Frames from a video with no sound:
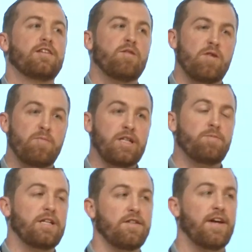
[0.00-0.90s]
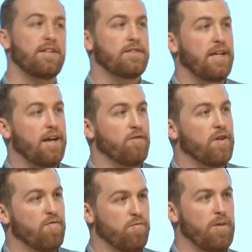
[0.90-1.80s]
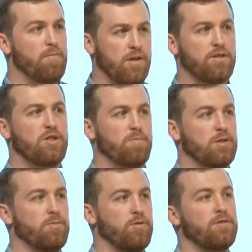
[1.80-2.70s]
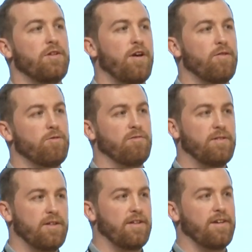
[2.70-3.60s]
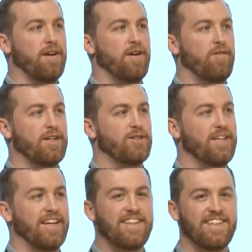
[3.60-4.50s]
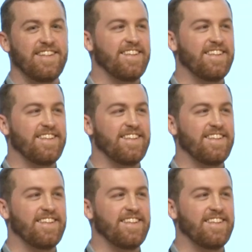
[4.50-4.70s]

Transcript: Some of the best beers I've had in Seattle have come from them, but it's super small, so don't all kind of rush there.